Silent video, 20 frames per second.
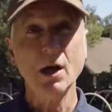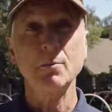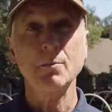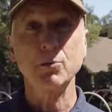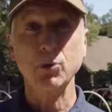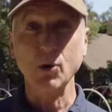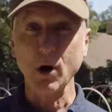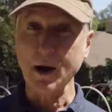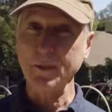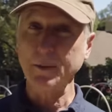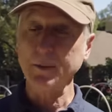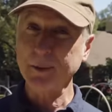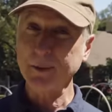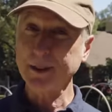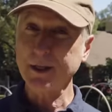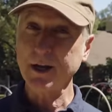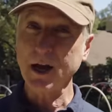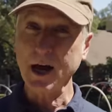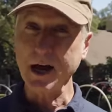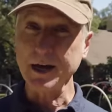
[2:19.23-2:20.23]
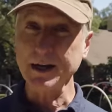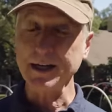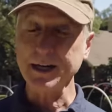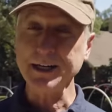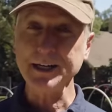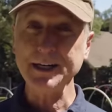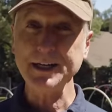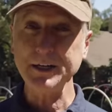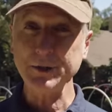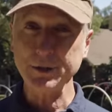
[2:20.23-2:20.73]
Probably not,
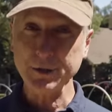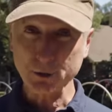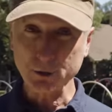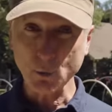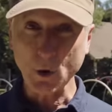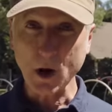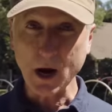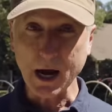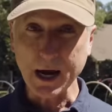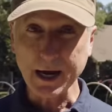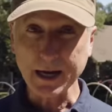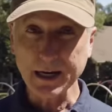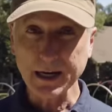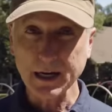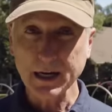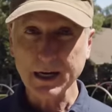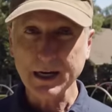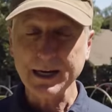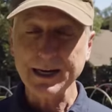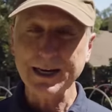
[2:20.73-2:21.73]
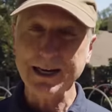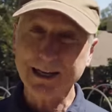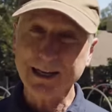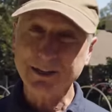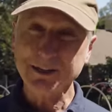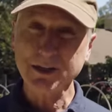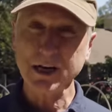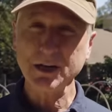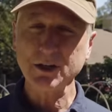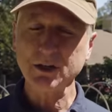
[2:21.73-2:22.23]
and here is why.
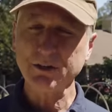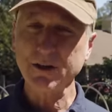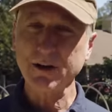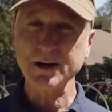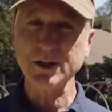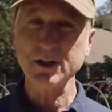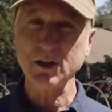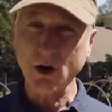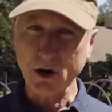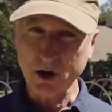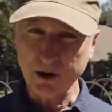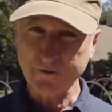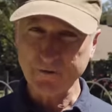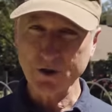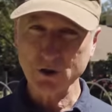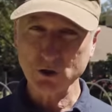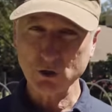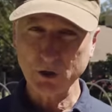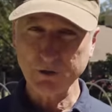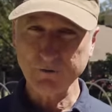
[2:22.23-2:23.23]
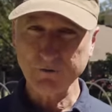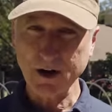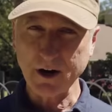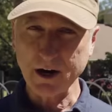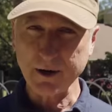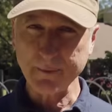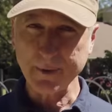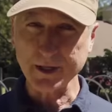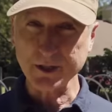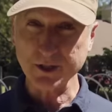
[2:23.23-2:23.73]
Inside, you've got an artificial
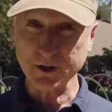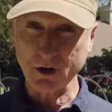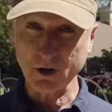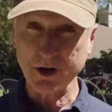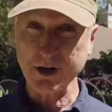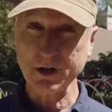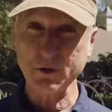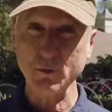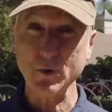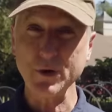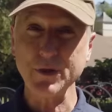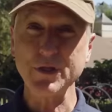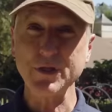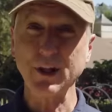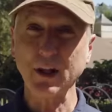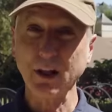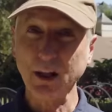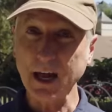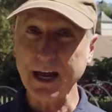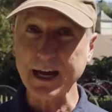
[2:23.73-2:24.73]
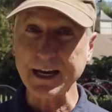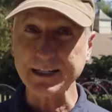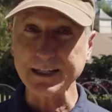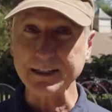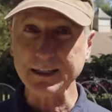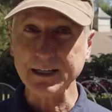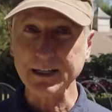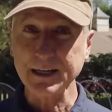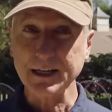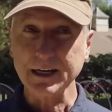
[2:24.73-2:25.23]
environment, starting with the
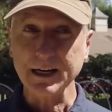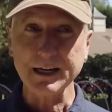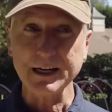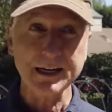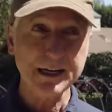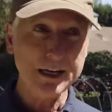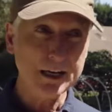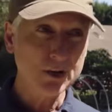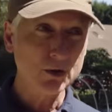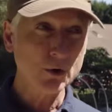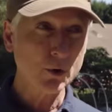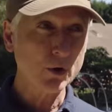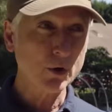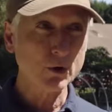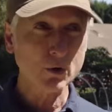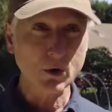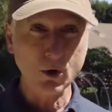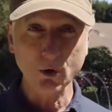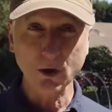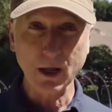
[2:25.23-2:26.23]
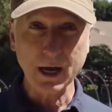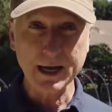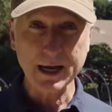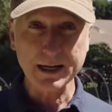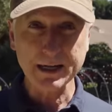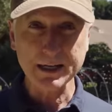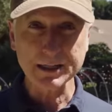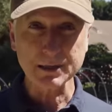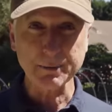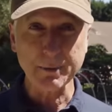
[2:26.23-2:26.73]
light. An indoor grow
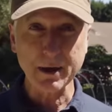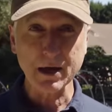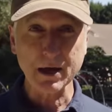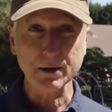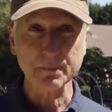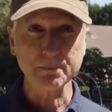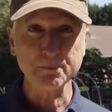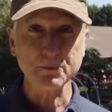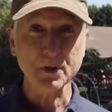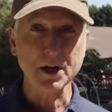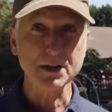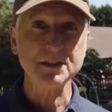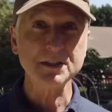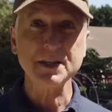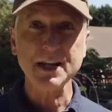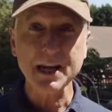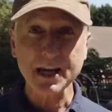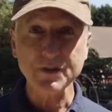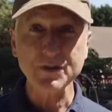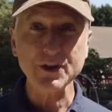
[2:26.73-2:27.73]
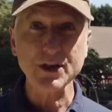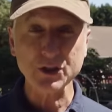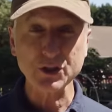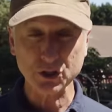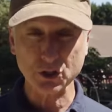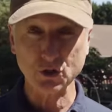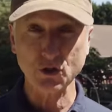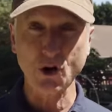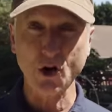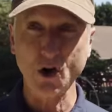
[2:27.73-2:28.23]
light is about a tenth as
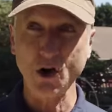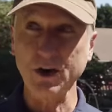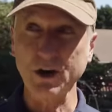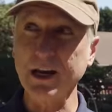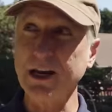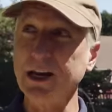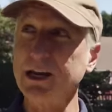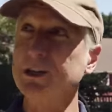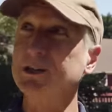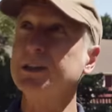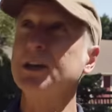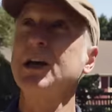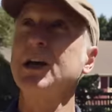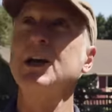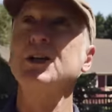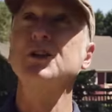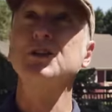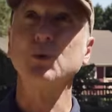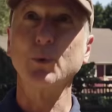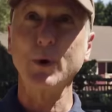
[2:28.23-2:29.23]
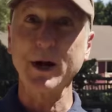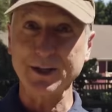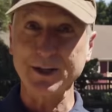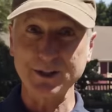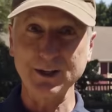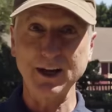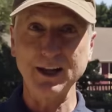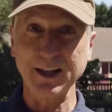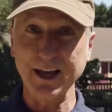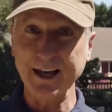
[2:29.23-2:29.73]
strong as direct
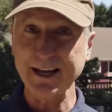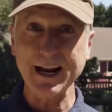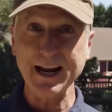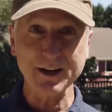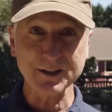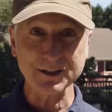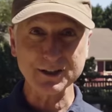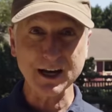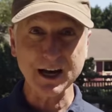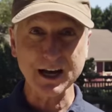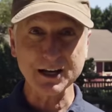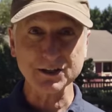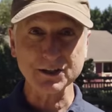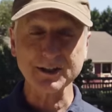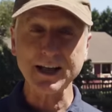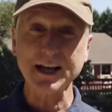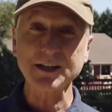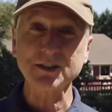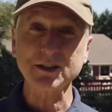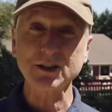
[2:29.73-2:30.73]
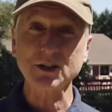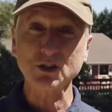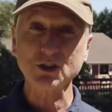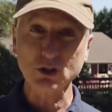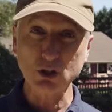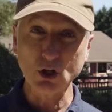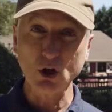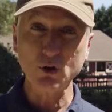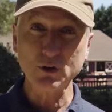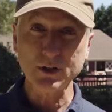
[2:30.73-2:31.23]
sunlight outside. So that's going to
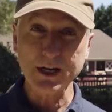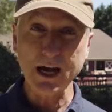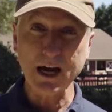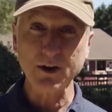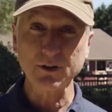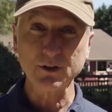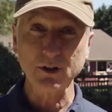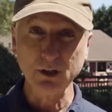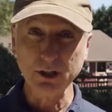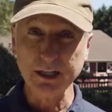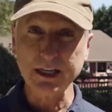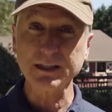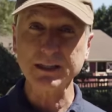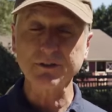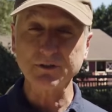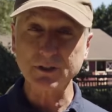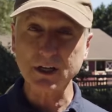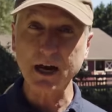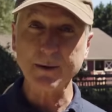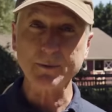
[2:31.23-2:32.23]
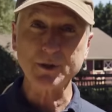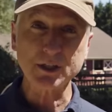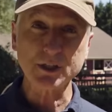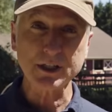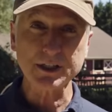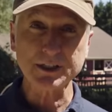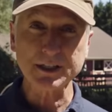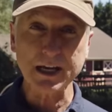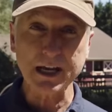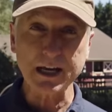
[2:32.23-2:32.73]
slow down the length of time it's
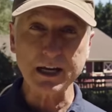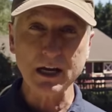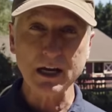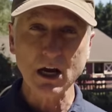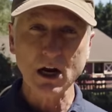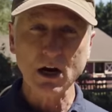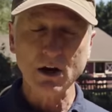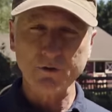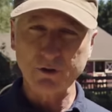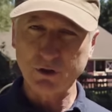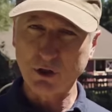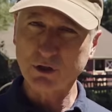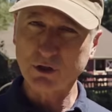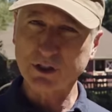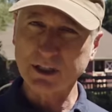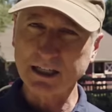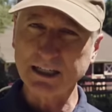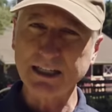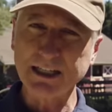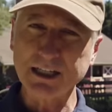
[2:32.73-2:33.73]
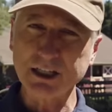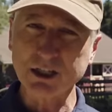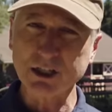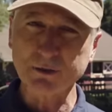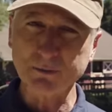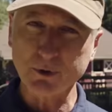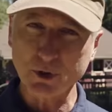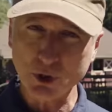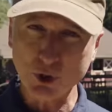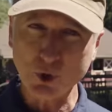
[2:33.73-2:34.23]
going to take for those seedlings
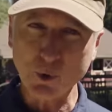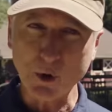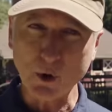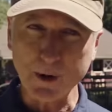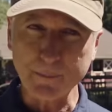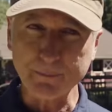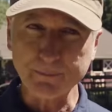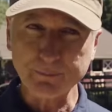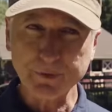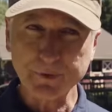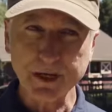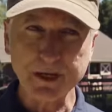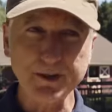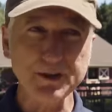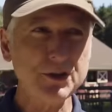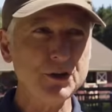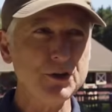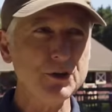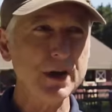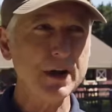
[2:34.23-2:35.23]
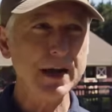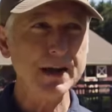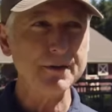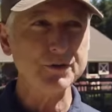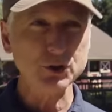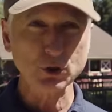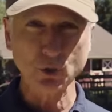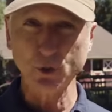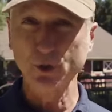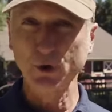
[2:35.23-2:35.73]
to mature. And then you have
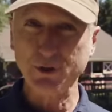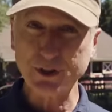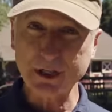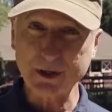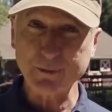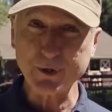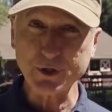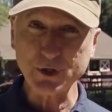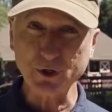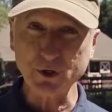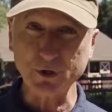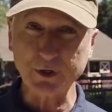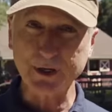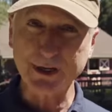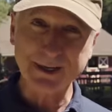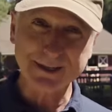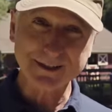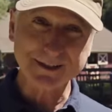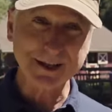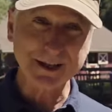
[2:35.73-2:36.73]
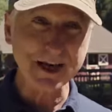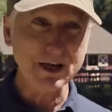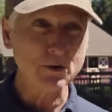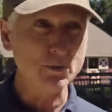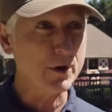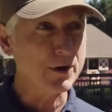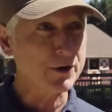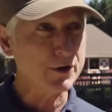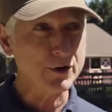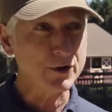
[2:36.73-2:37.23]
soil temperature inside,
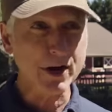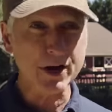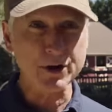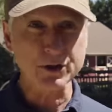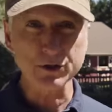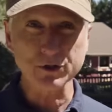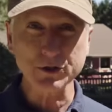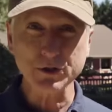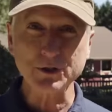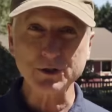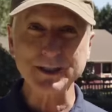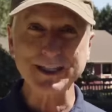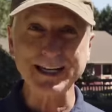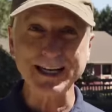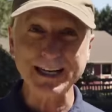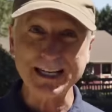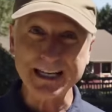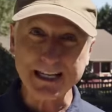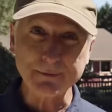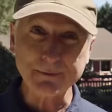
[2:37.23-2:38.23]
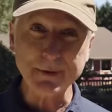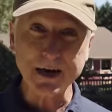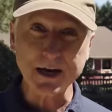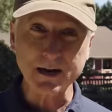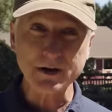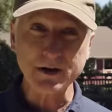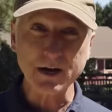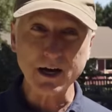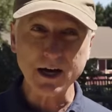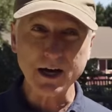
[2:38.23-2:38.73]
whether or not you're using a heat mat
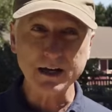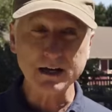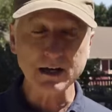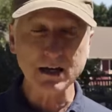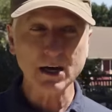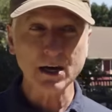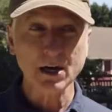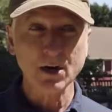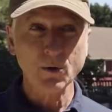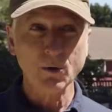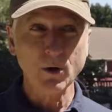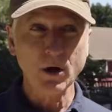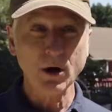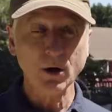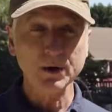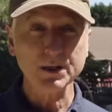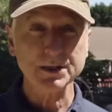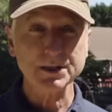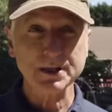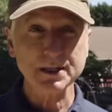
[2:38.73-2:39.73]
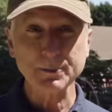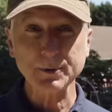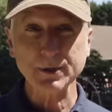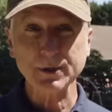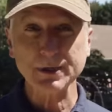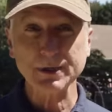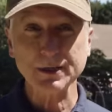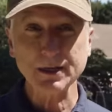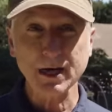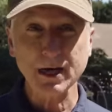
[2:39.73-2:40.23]
or not. Well, it's
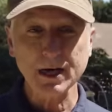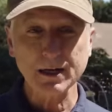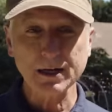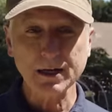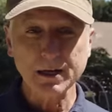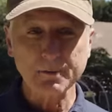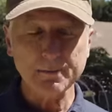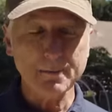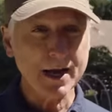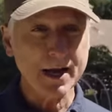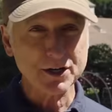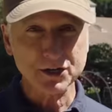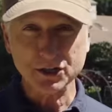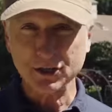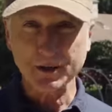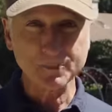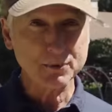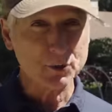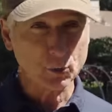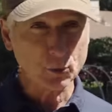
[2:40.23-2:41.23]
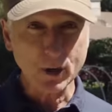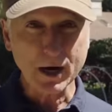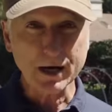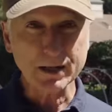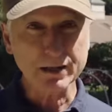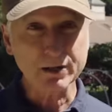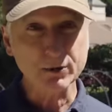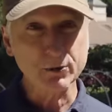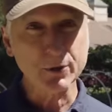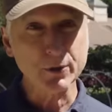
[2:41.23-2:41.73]
typically not matched up
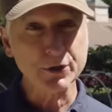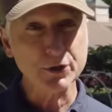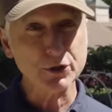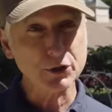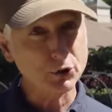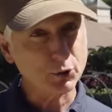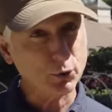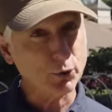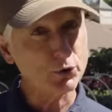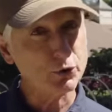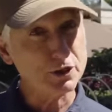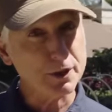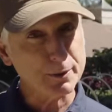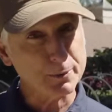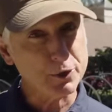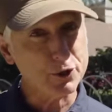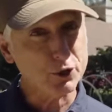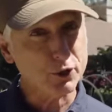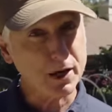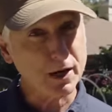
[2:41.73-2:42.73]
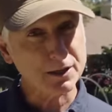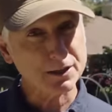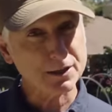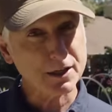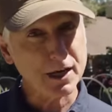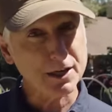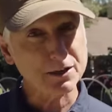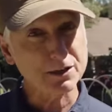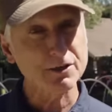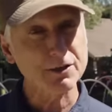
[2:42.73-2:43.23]
directly with the soil temperature
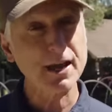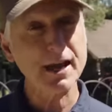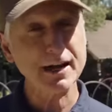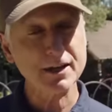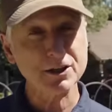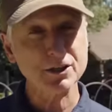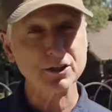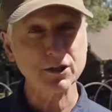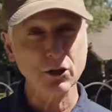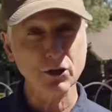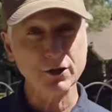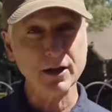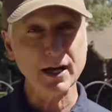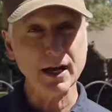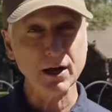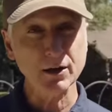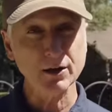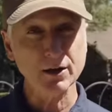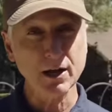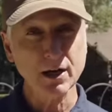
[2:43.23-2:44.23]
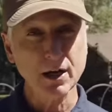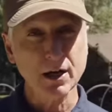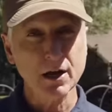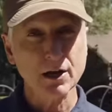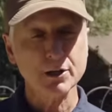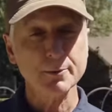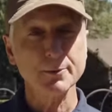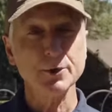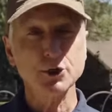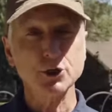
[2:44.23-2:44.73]
outside. So that can slow down
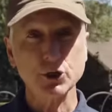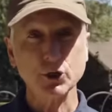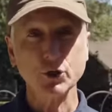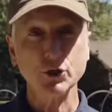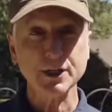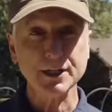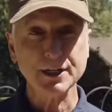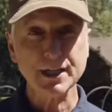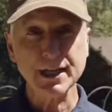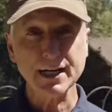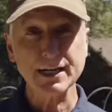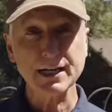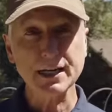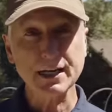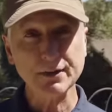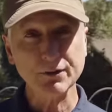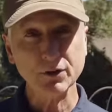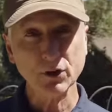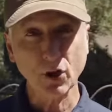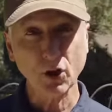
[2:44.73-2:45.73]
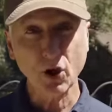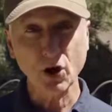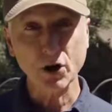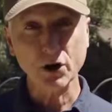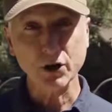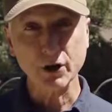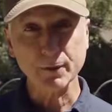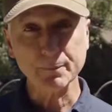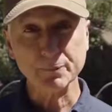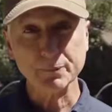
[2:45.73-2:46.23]
the maturity date even
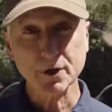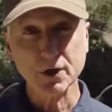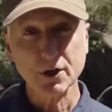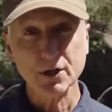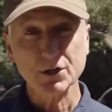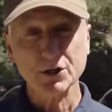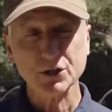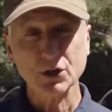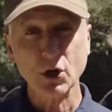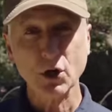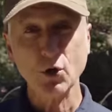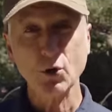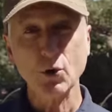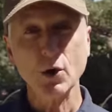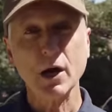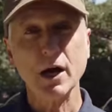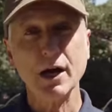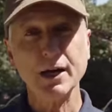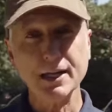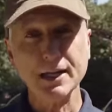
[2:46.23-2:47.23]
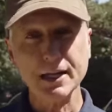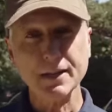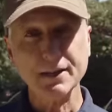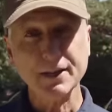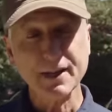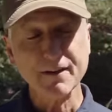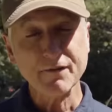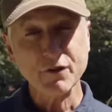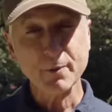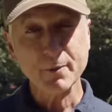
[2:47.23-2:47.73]
longer. So again,
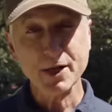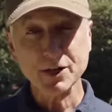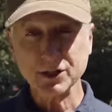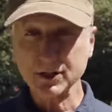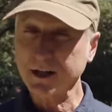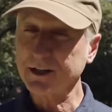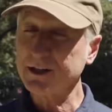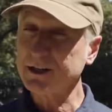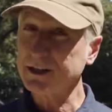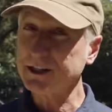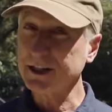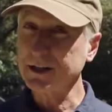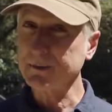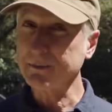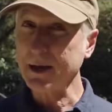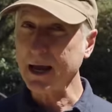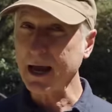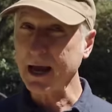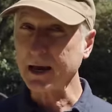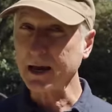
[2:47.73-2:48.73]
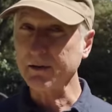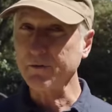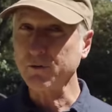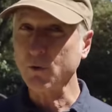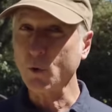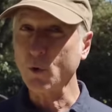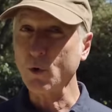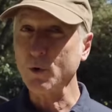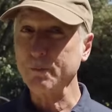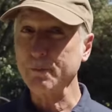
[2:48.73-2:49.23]
the information on the seed pack
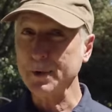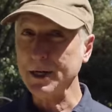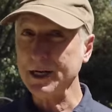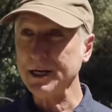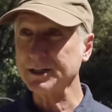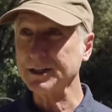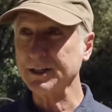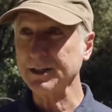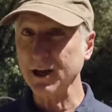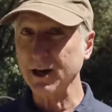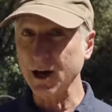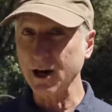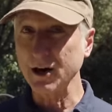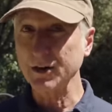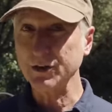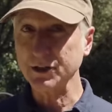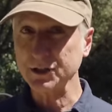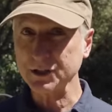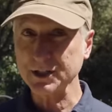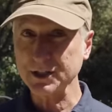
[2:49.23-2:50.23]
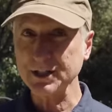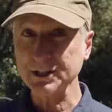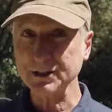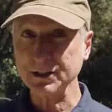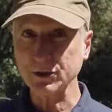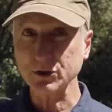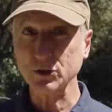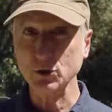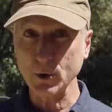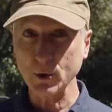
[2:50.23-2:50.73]
for beets and other seeds
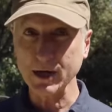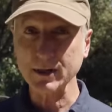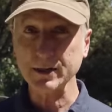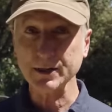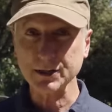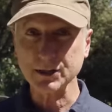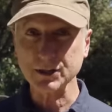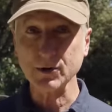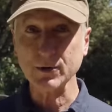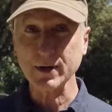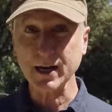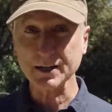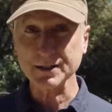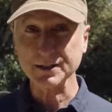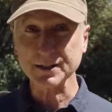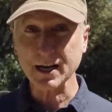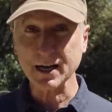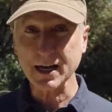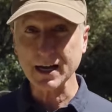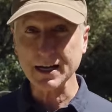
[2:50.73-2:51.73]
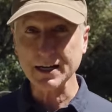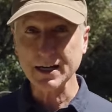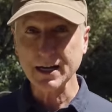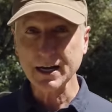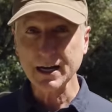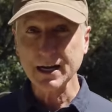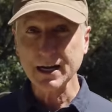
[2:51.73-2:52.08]
that are directly sown outside,